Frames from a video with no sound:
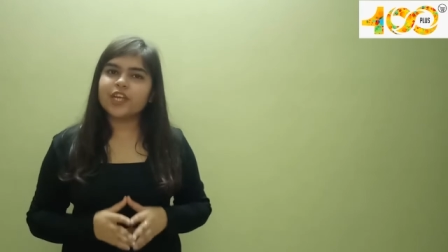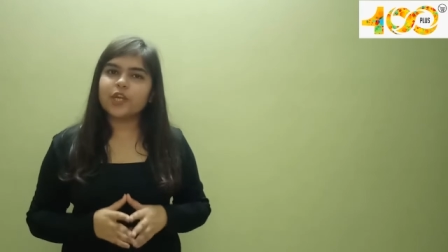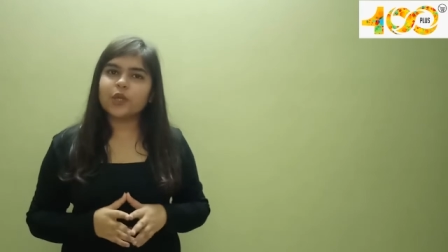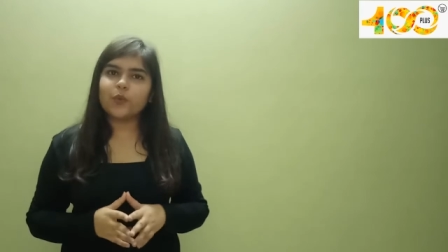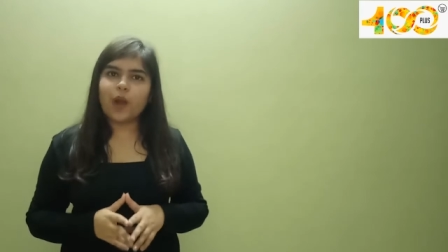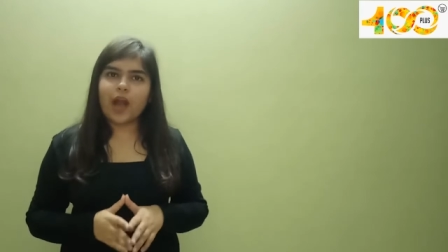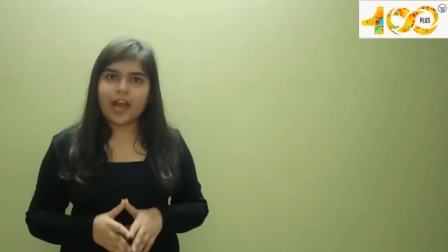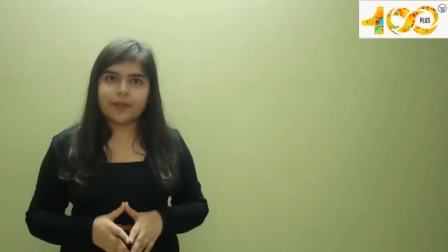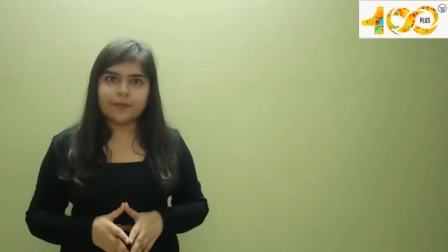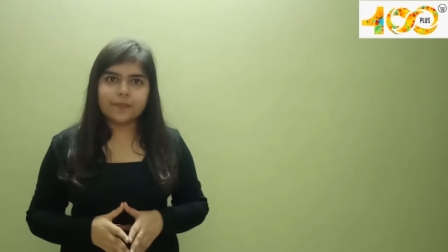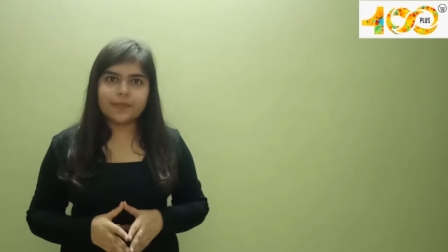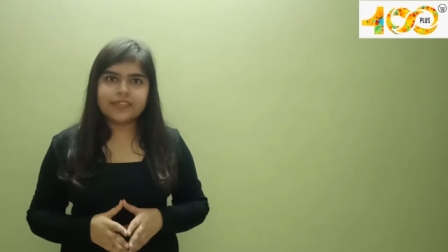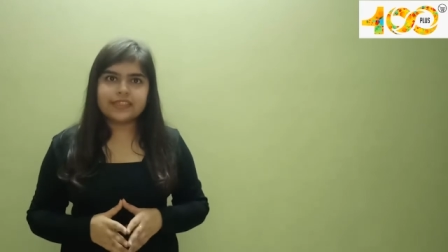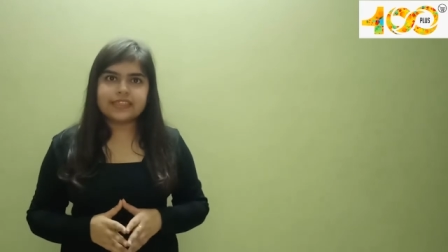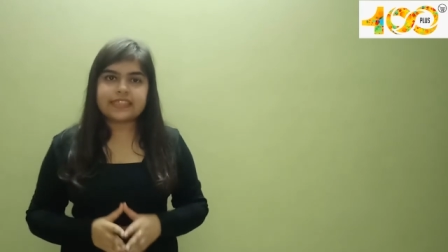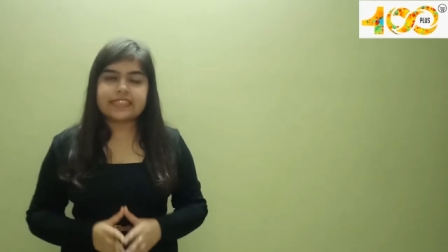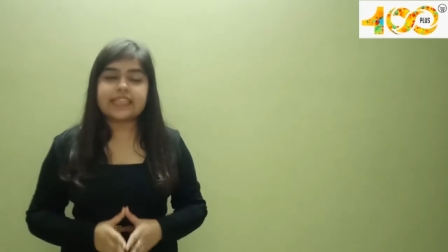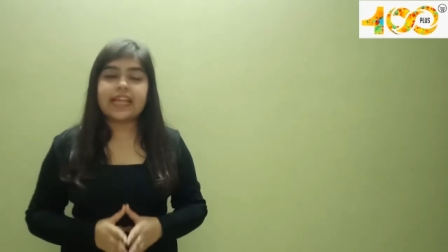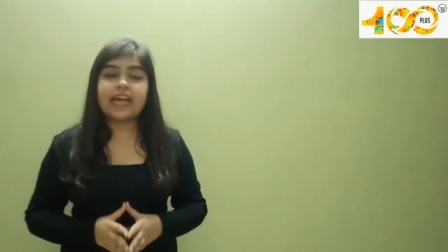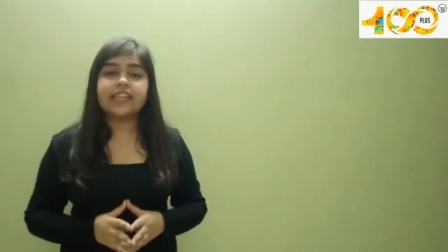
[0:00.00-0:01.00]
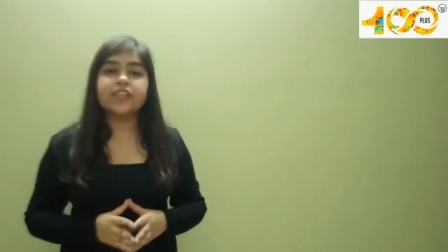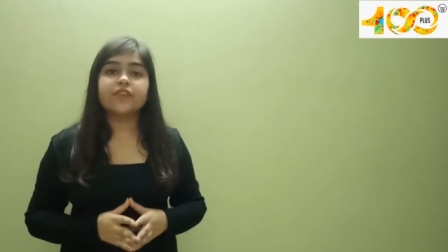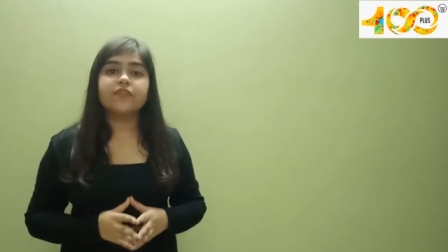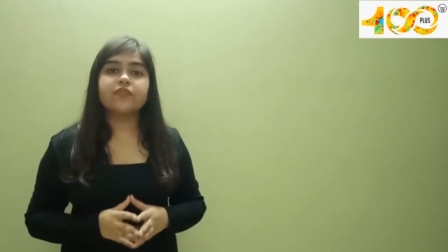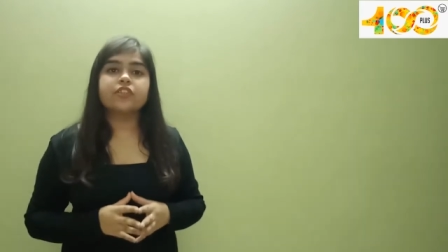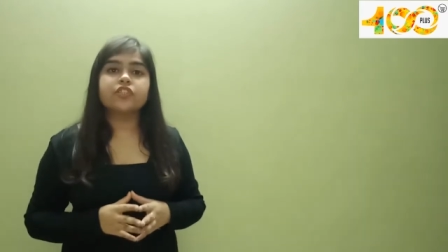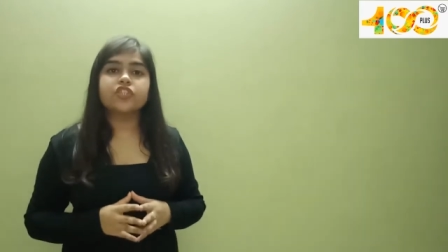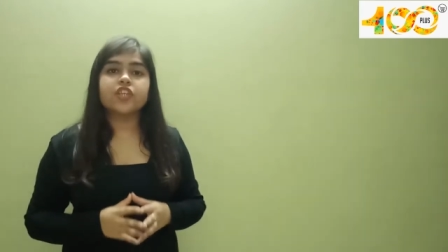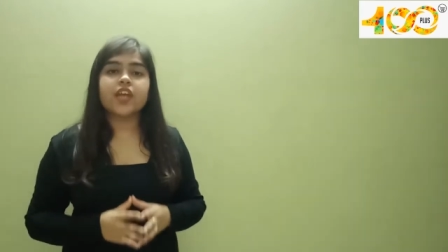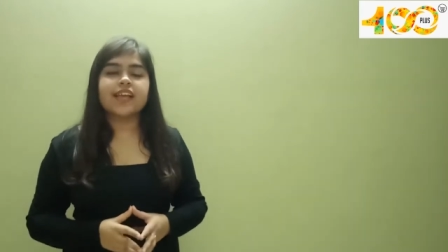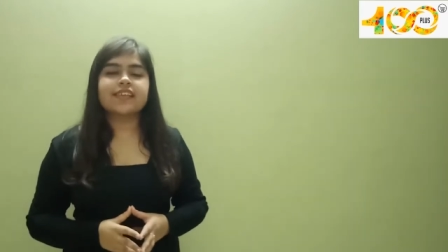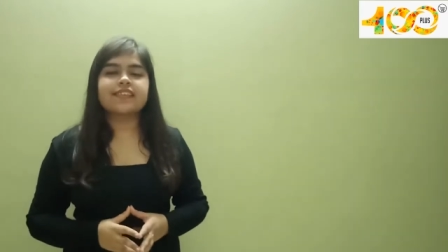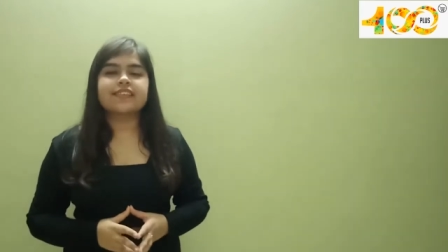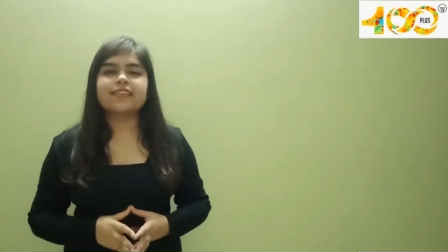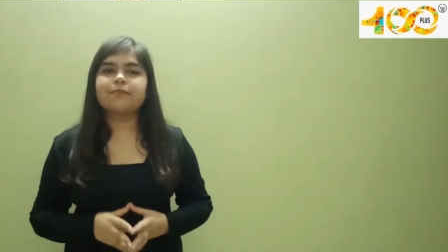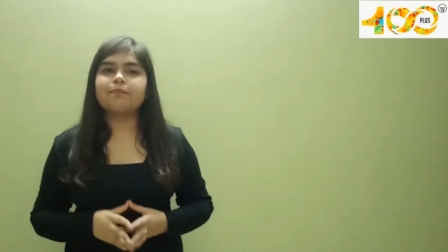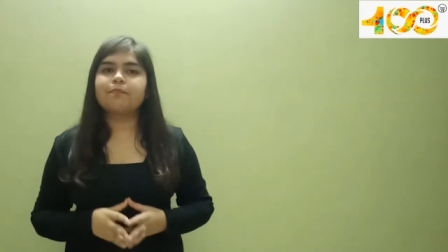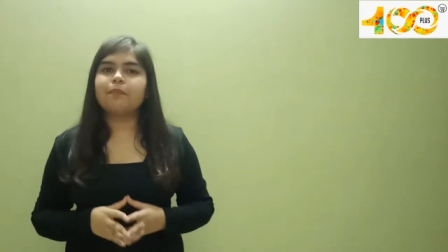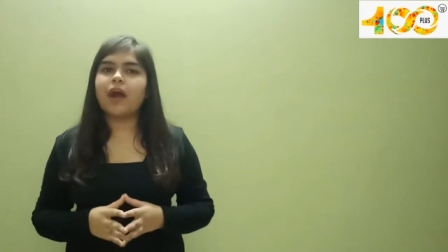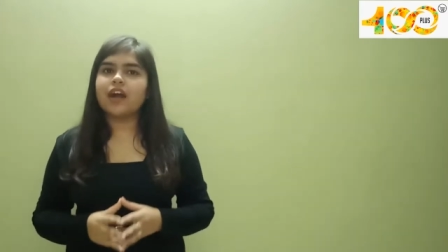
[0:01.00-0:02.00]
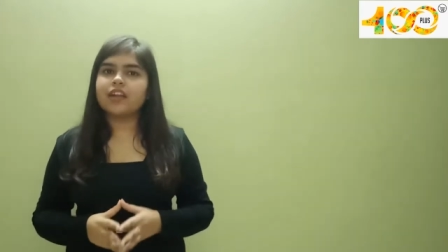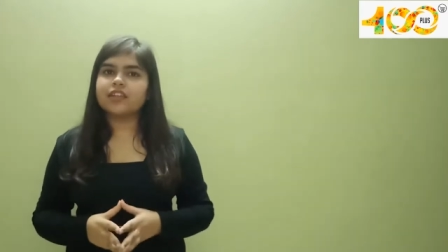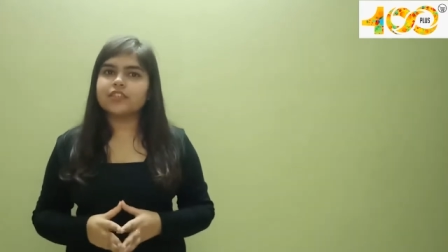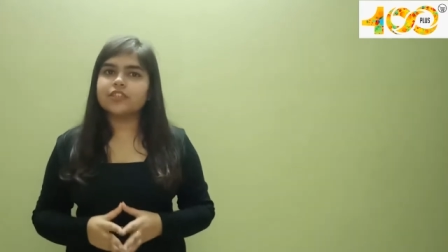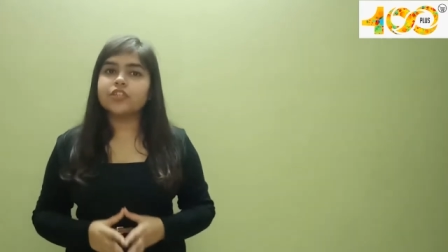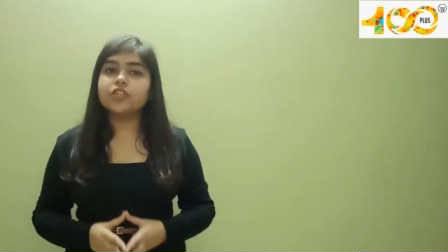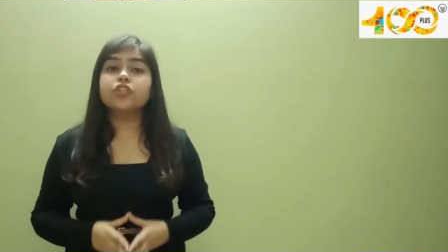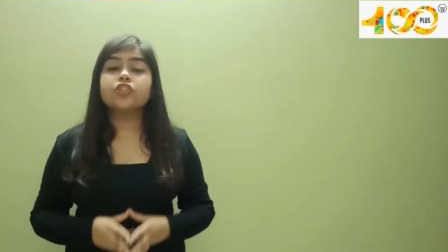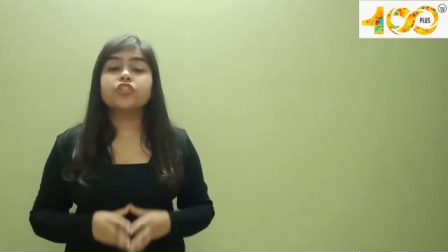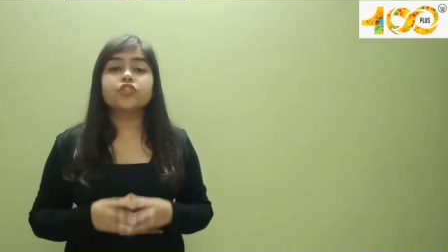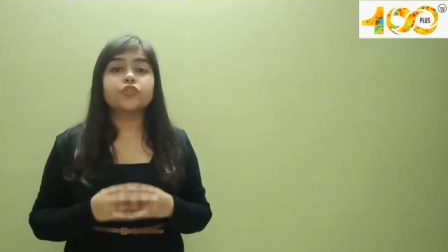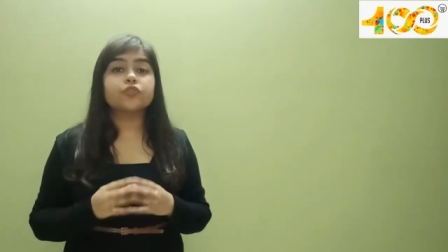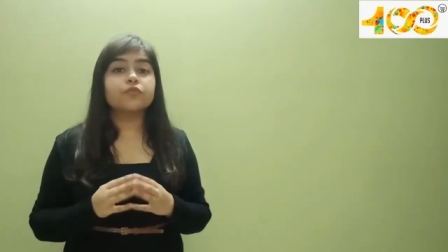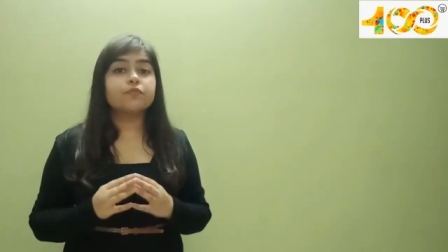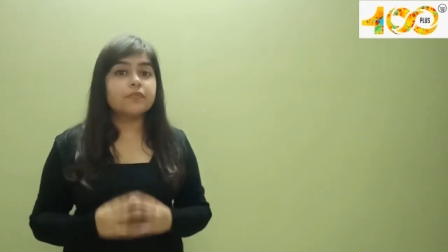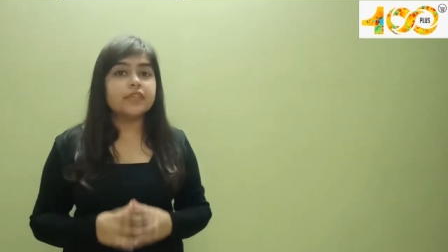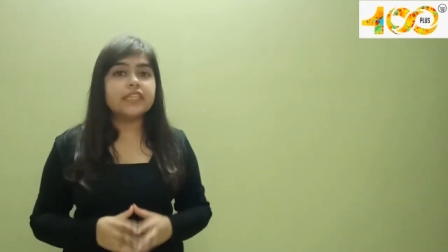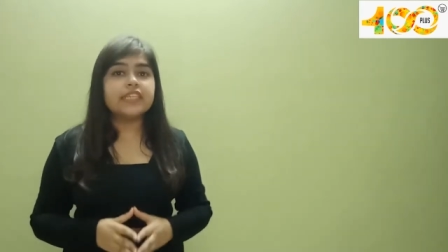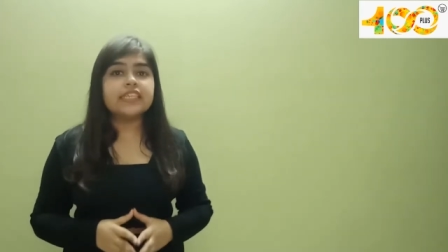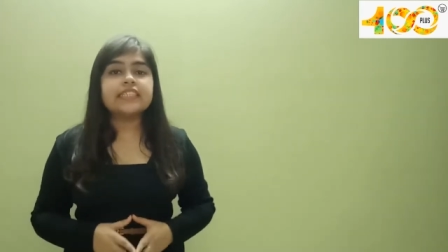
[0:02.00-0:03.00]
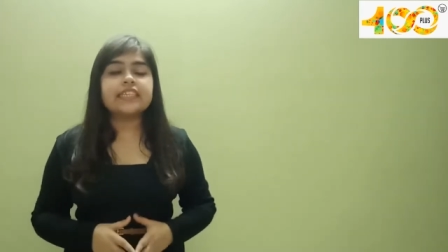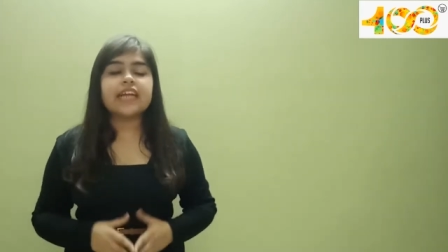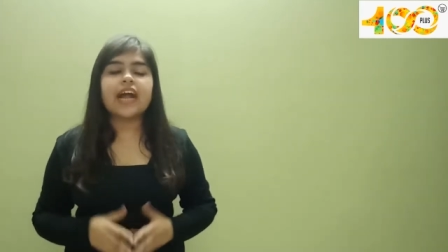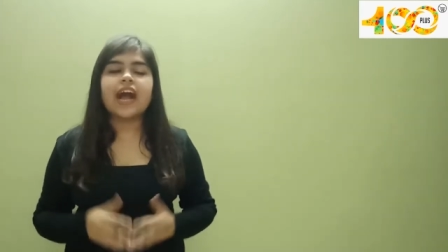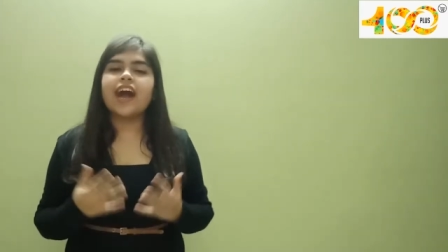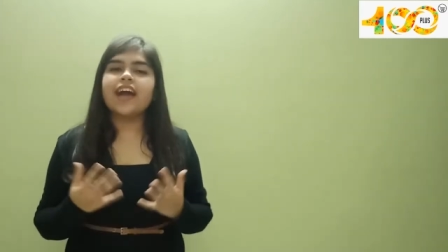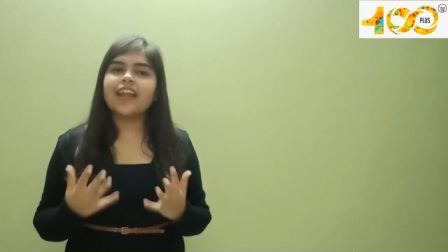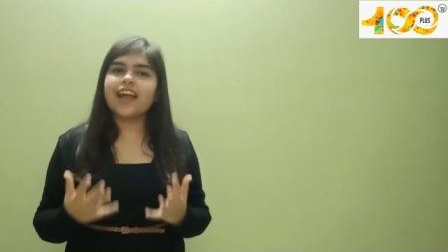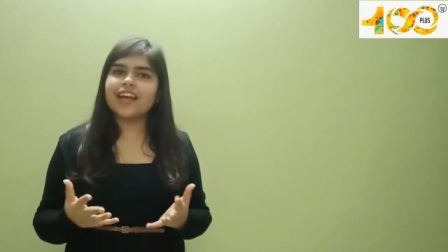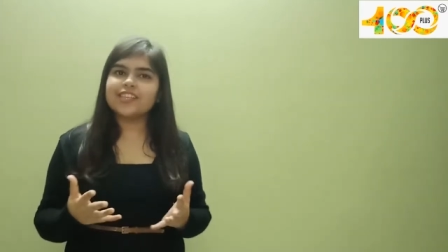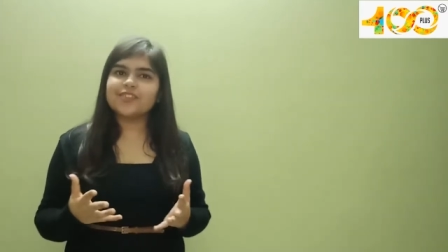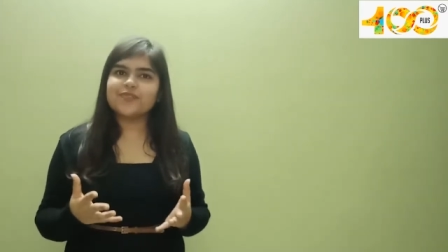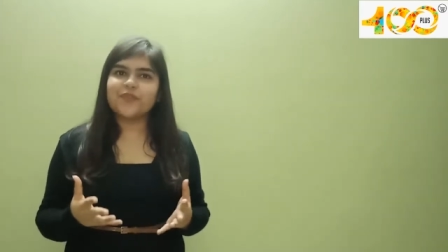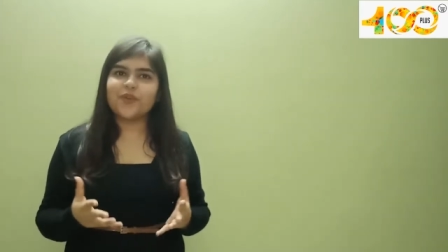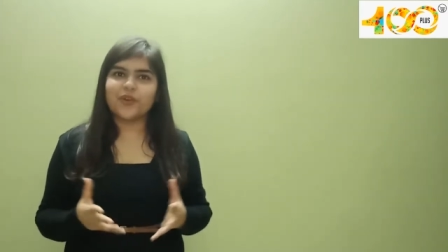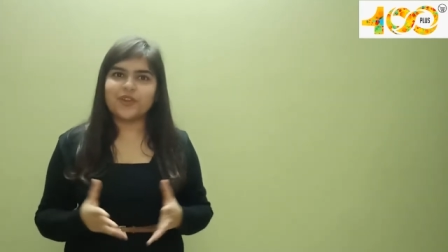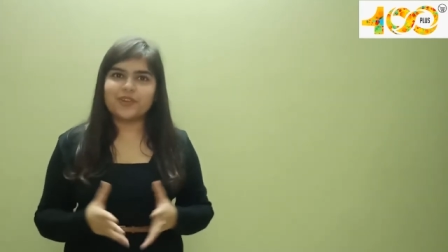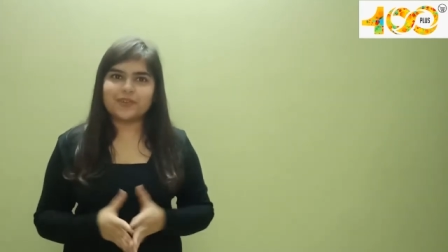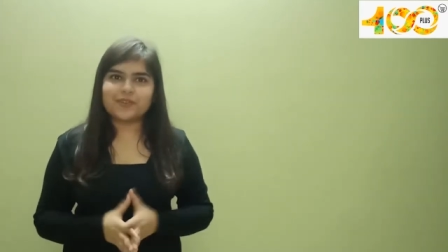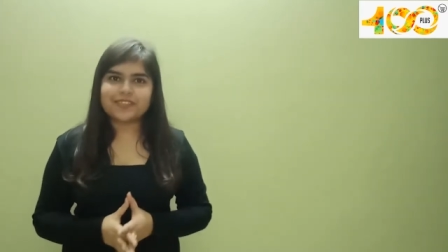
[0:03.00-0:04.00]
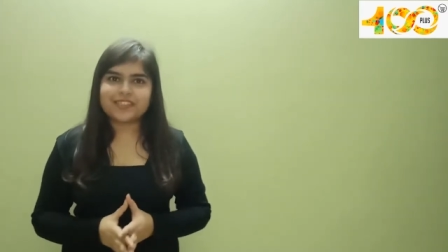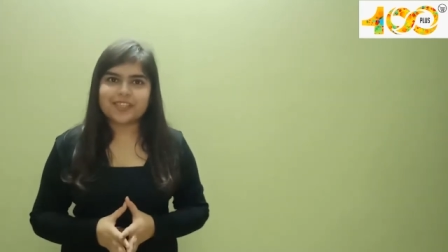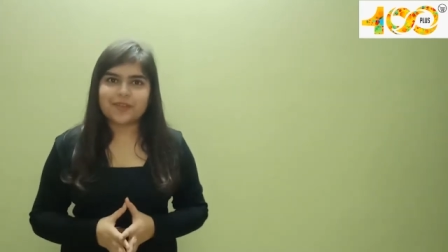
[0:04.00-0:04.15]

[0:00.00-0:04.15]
requirements that the franchisee partner should meet are as follows.